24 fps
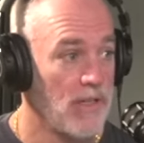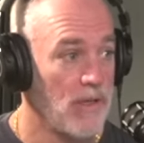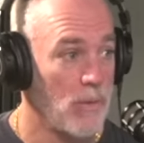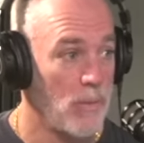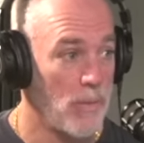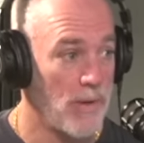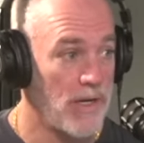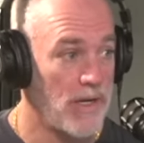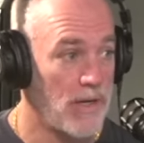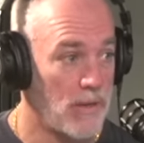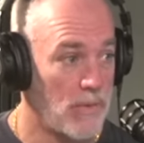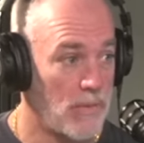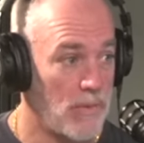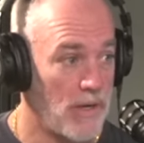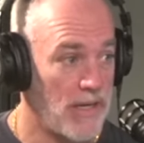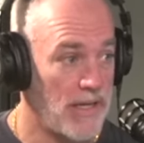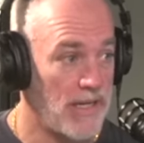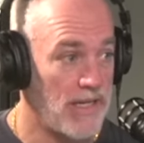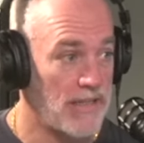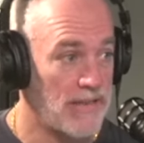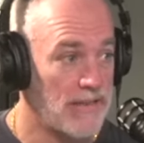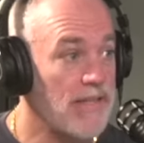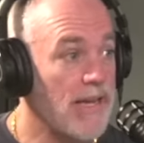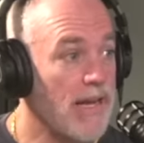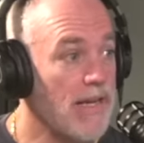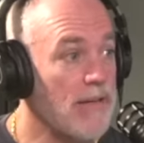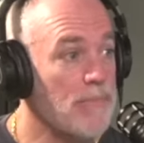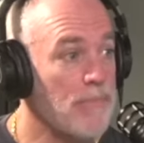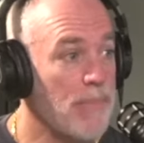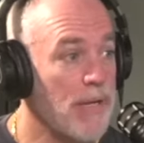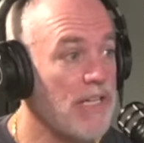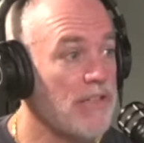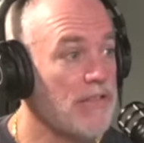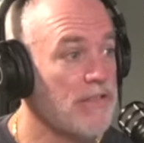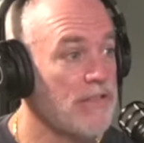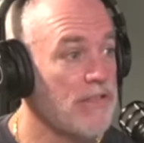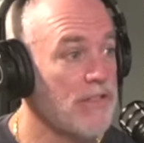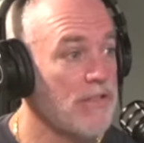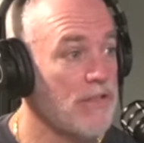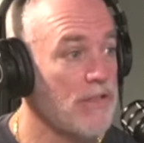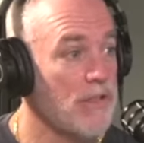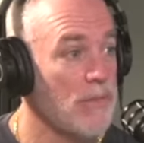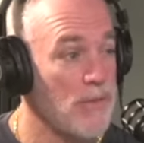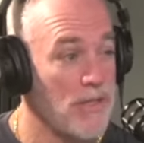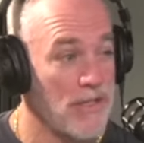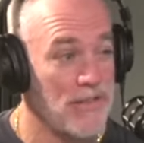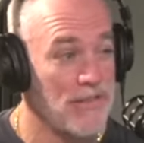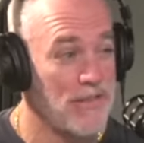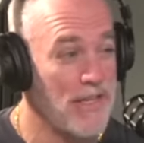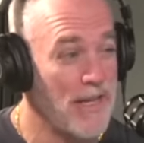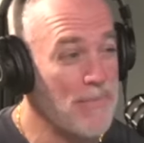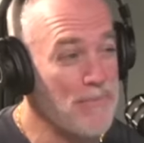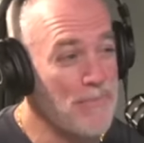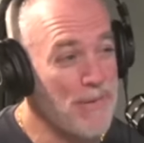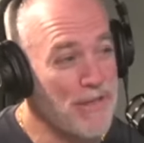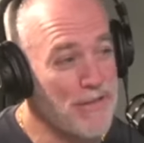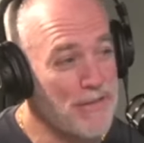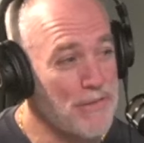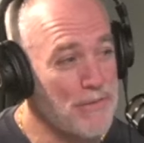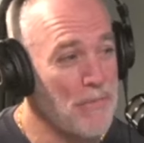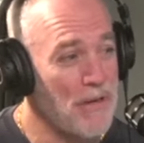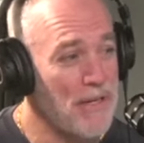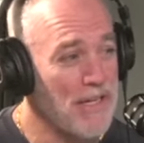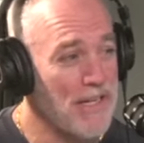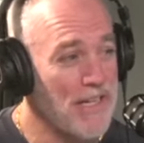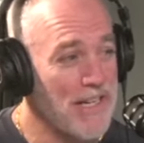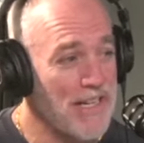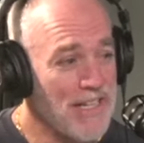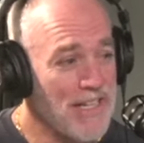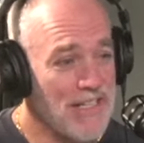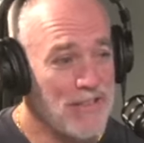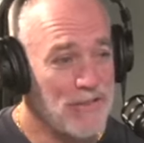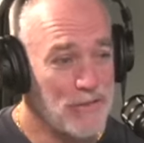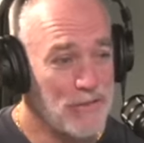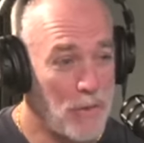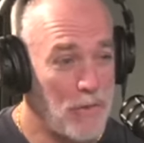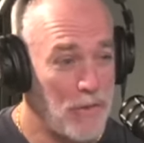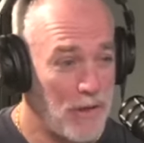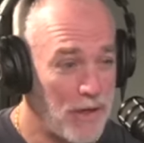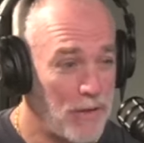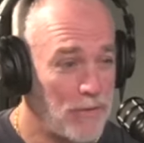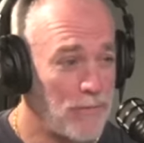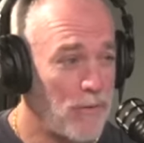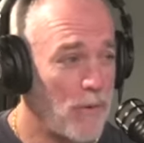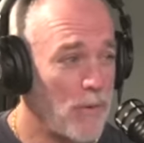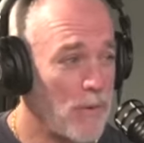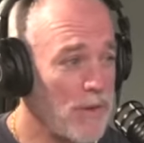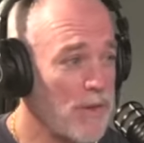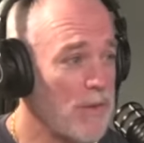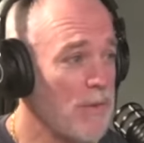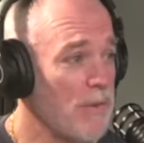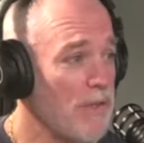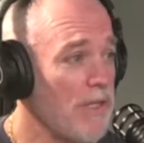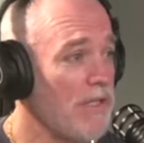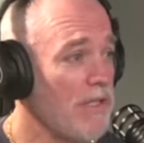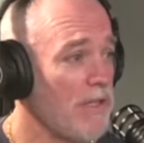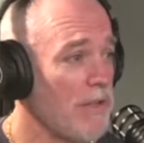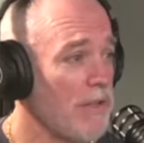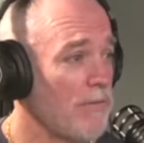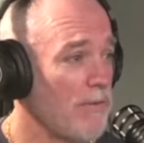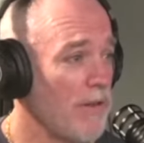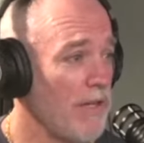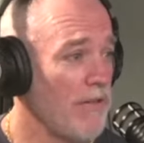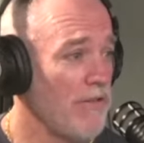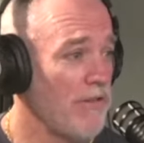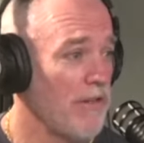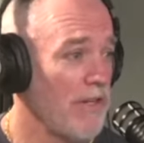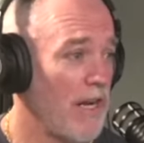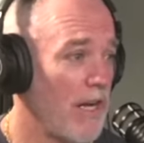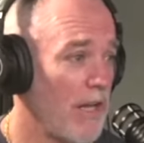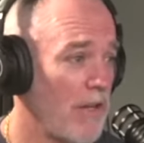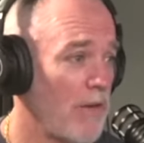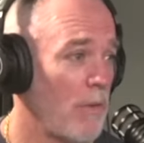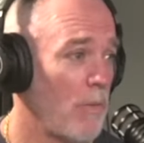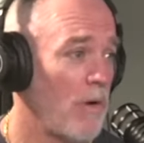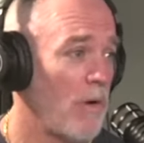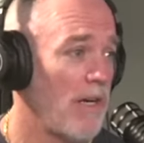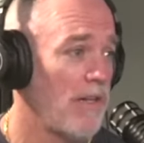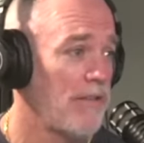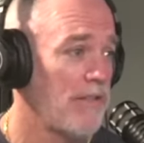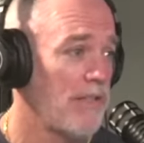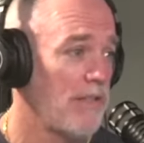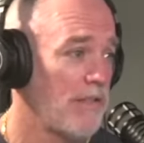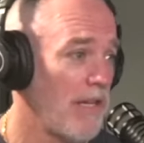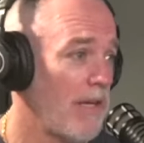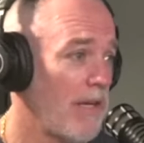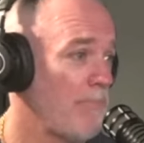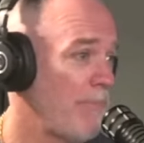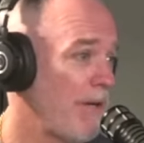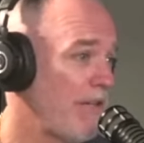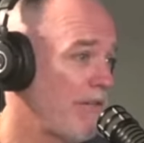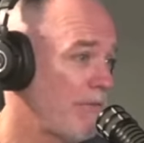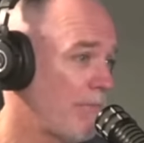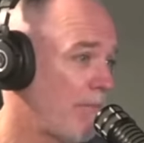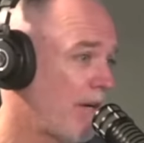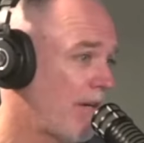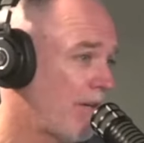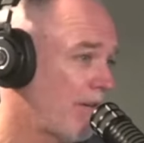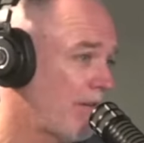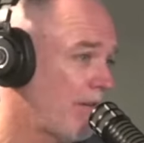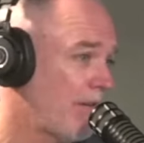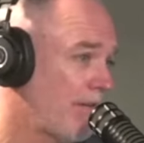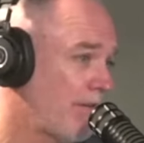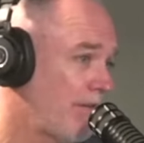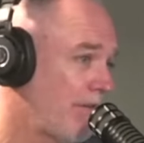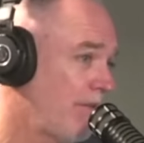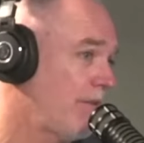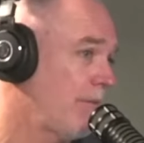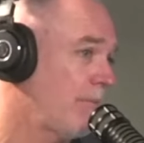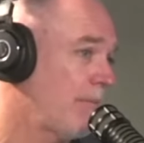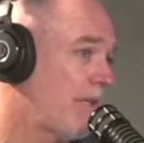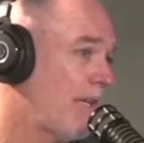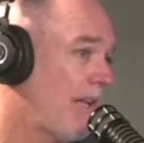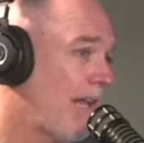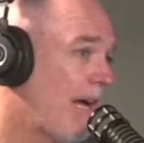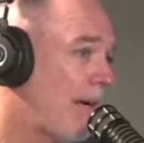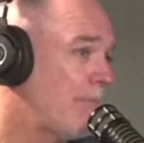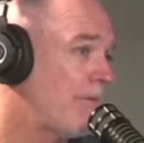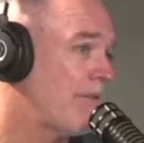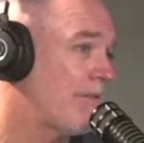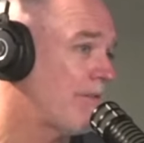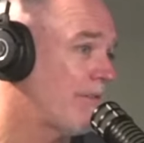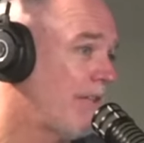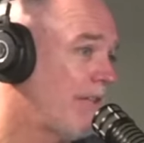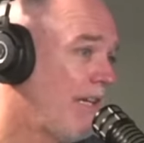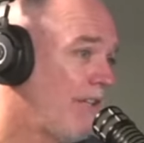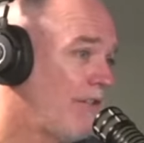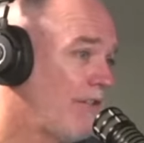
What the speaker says: We are running a debt-based system on a debt-based money. So therefore, you need the inflation. Otherwise, the debt-based monetary system collapses. Mm-hmm.